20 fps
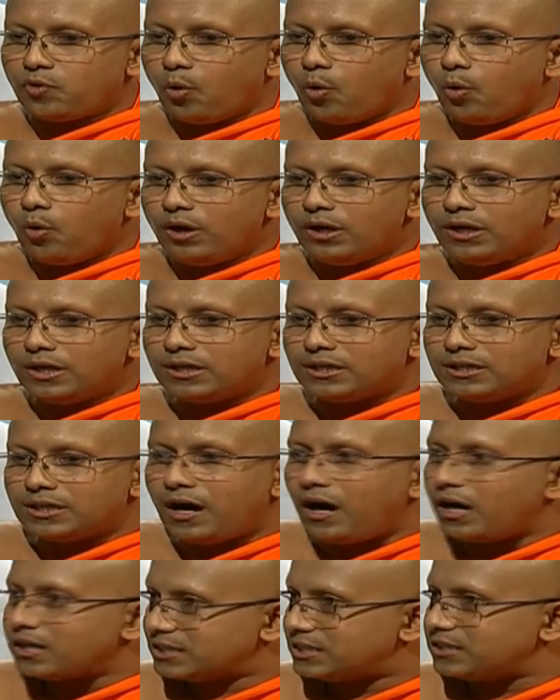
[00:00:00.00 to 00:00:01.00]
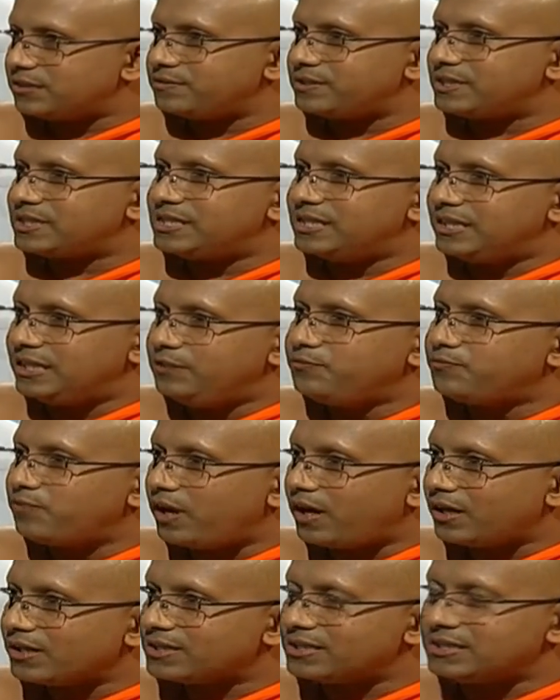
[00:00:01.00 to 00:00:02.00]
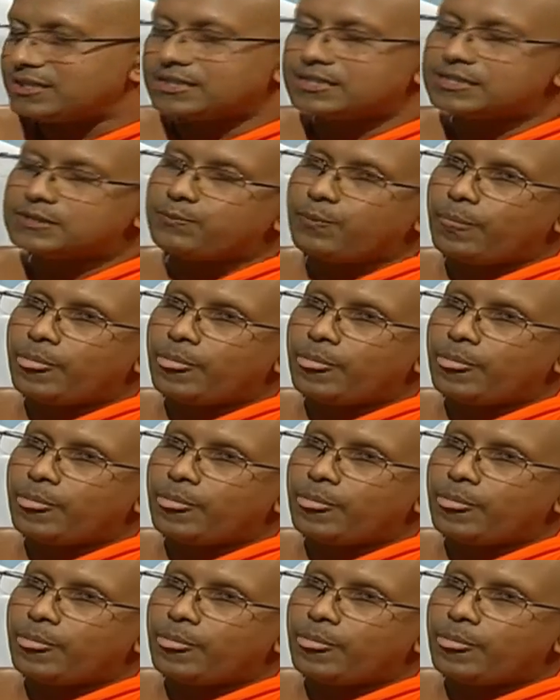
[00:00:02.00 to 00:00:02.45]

all asravas, the influxes.